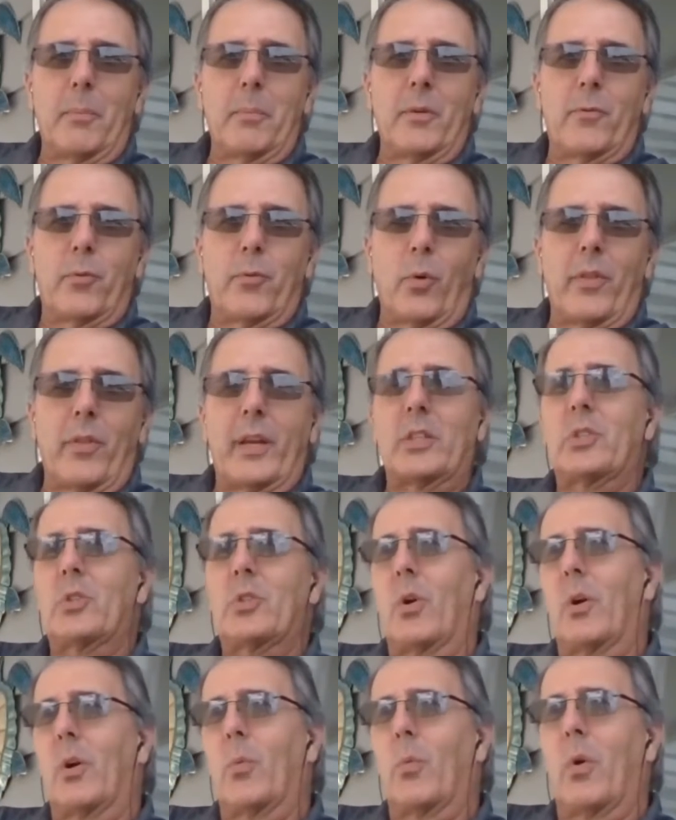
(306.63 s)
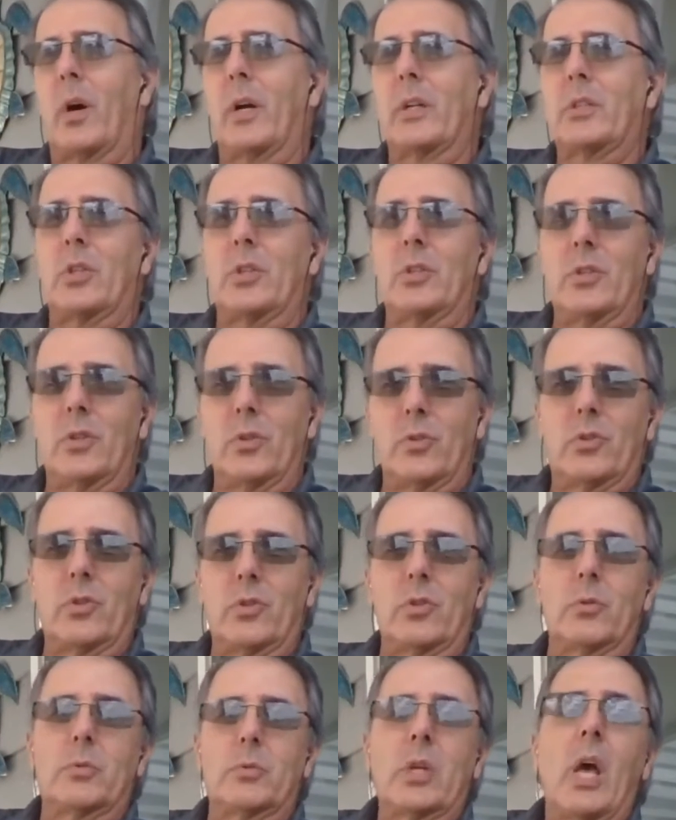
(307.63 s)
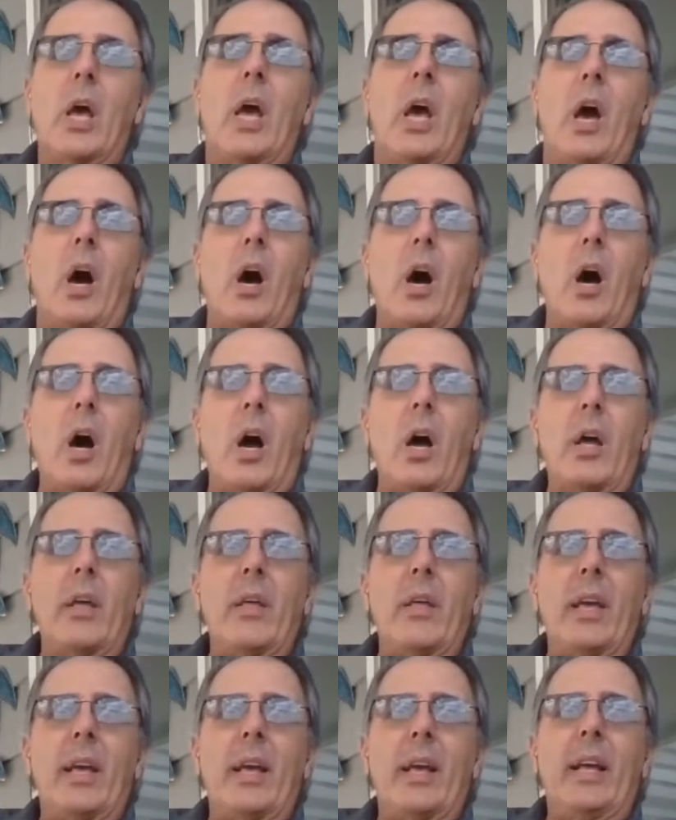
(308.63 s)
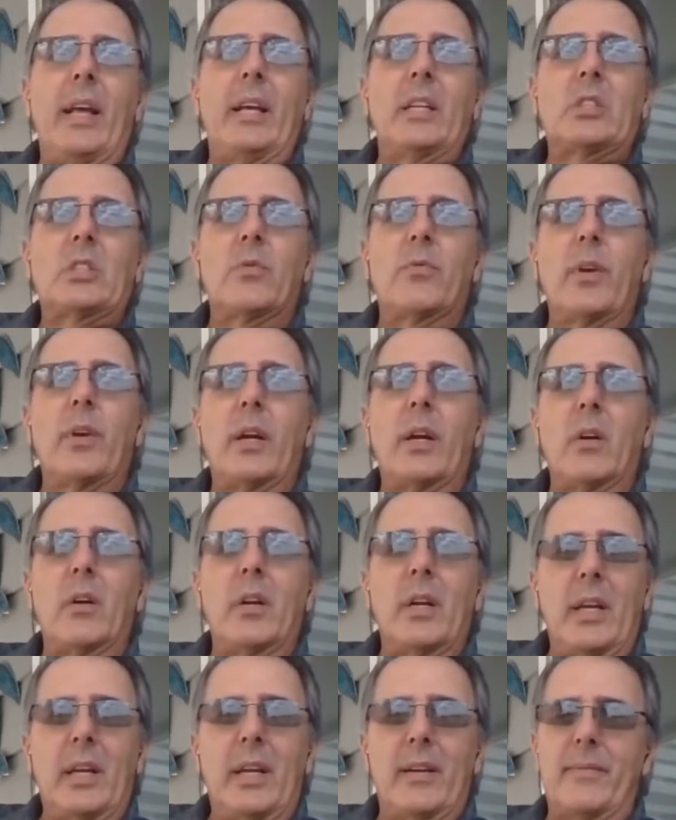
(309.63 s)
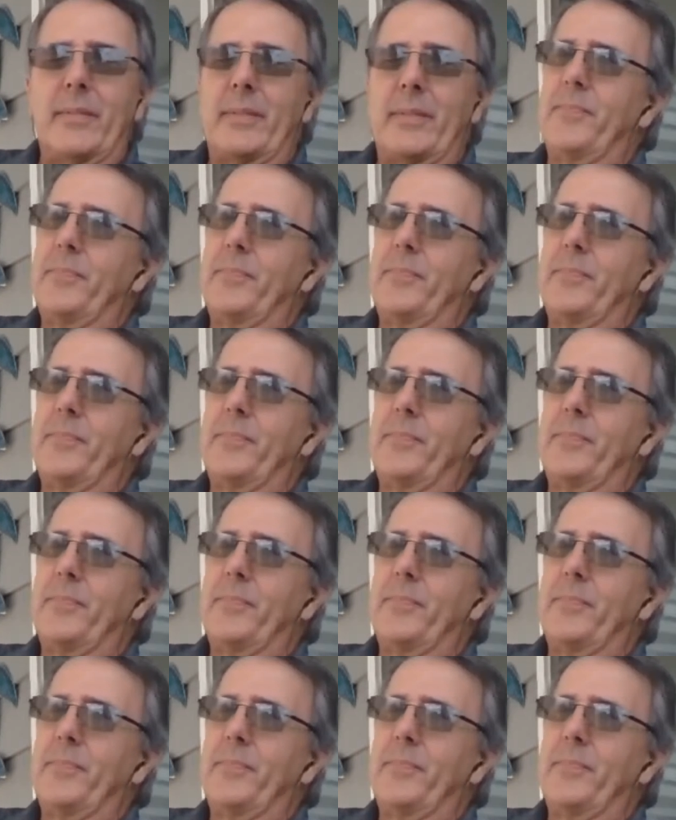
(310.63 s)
before they start watching YouTubes, it's very,